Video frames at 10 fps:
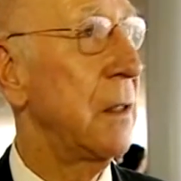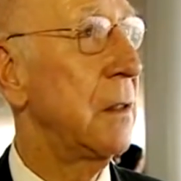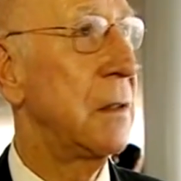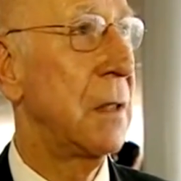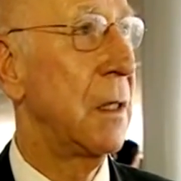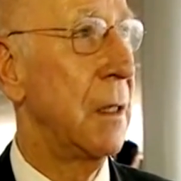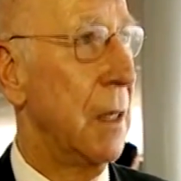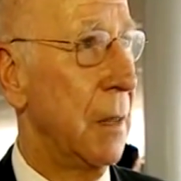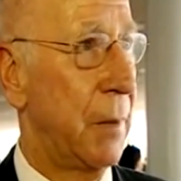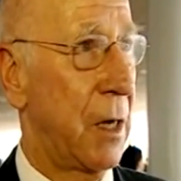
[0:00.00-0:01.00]
and uh,
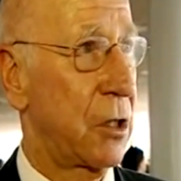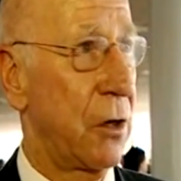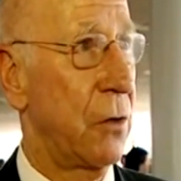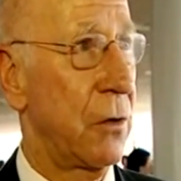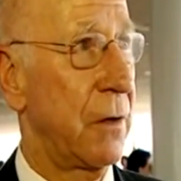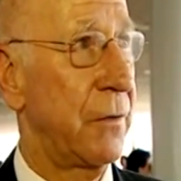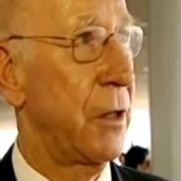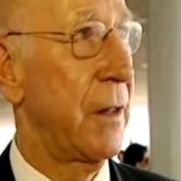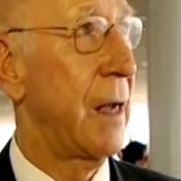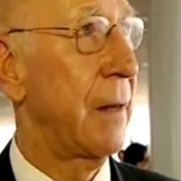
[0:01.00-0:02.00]
Barcelona have
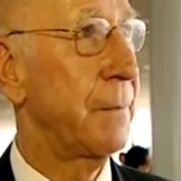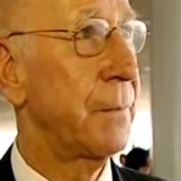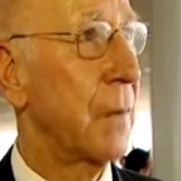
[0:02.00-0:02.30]
done that,